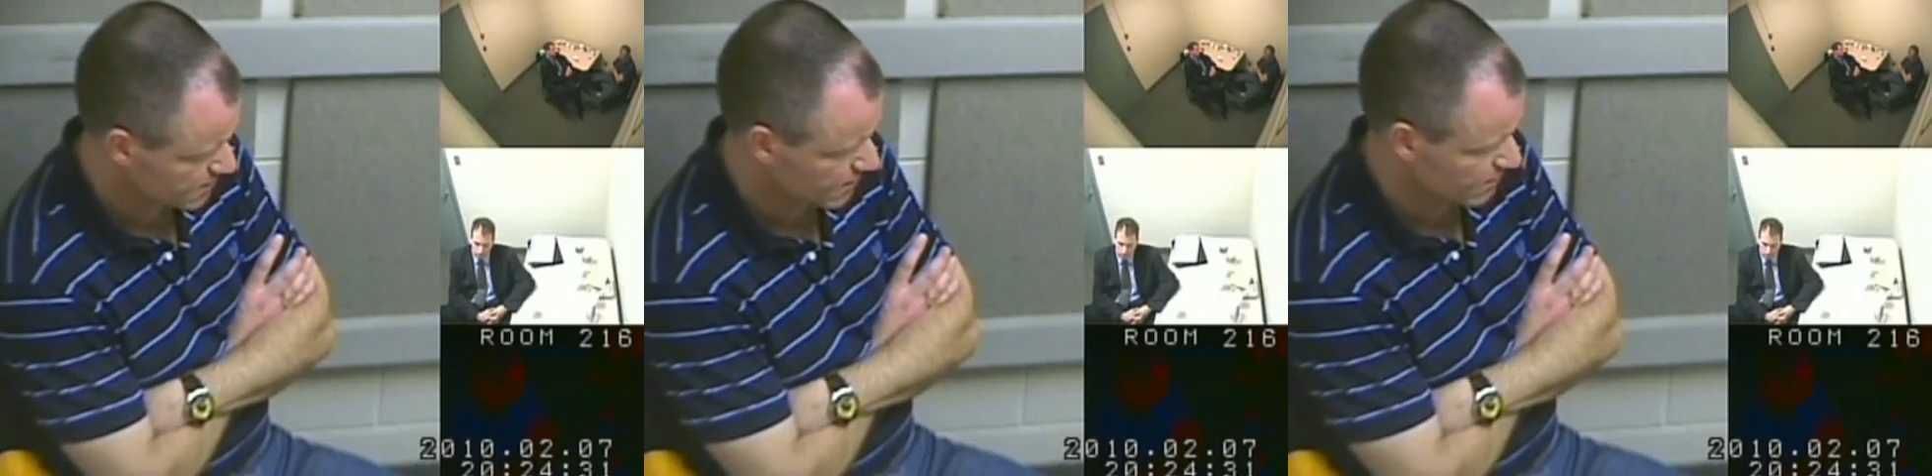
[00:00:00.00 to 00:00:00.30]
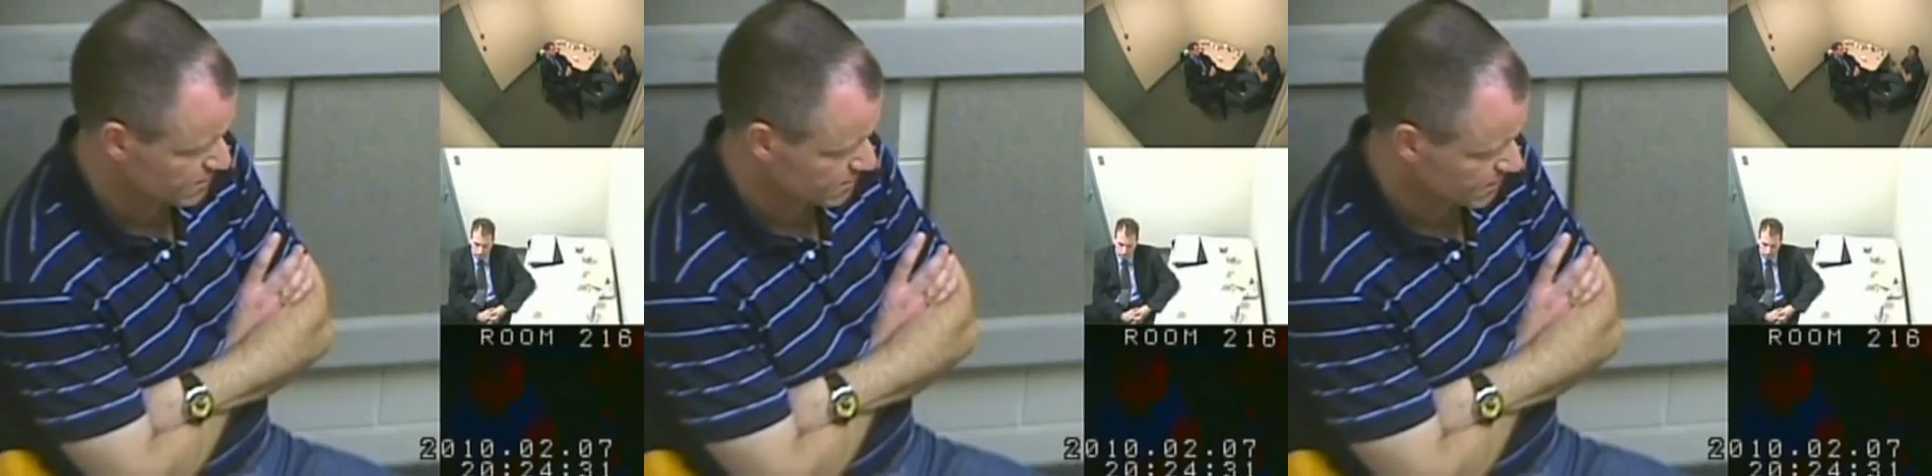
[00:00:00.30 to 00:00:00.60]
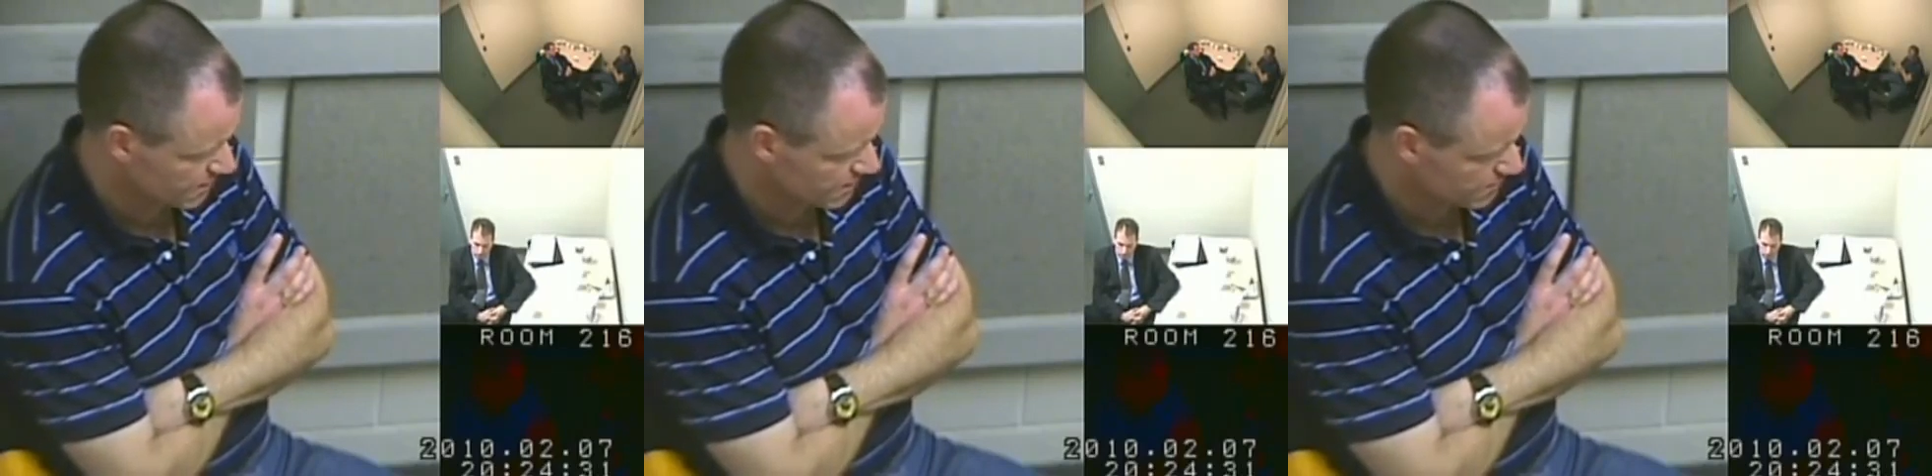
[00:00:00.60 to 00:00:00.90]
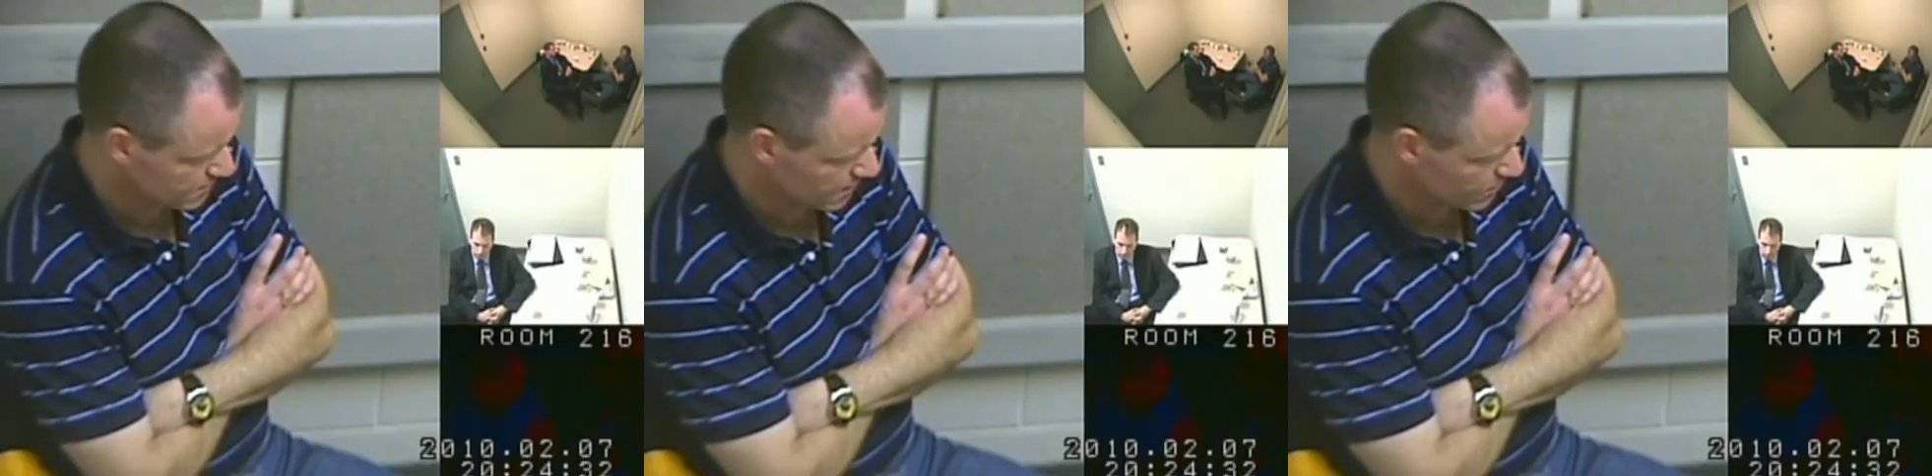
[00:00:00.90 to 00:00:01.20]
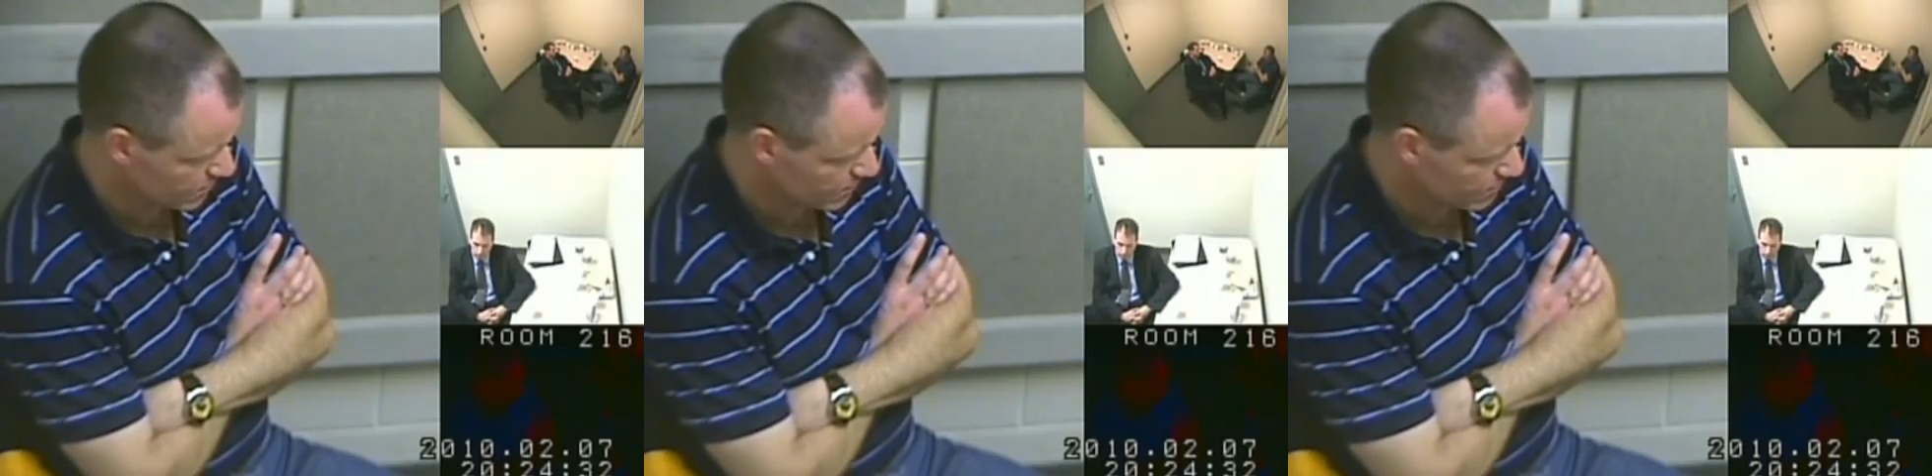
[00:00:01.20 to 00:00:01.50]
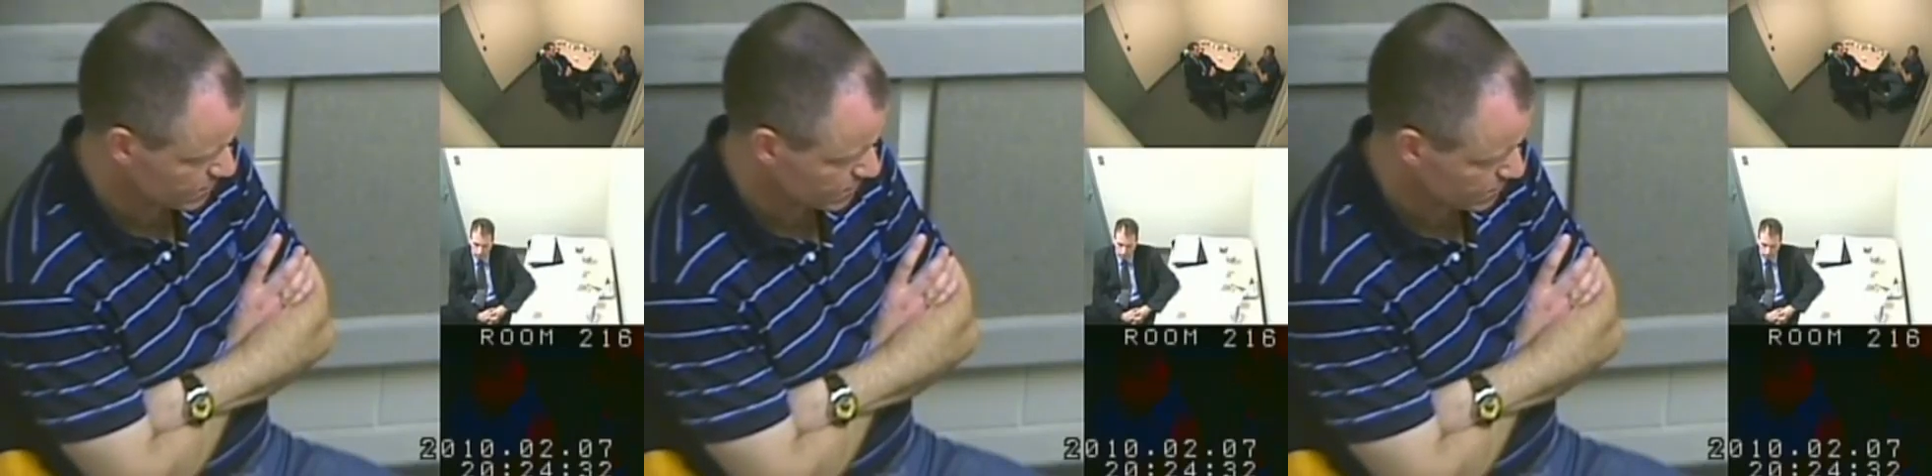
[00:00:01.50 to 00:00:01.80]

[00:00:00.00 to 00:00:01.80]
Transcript: Anyway, it's a bigger one of those.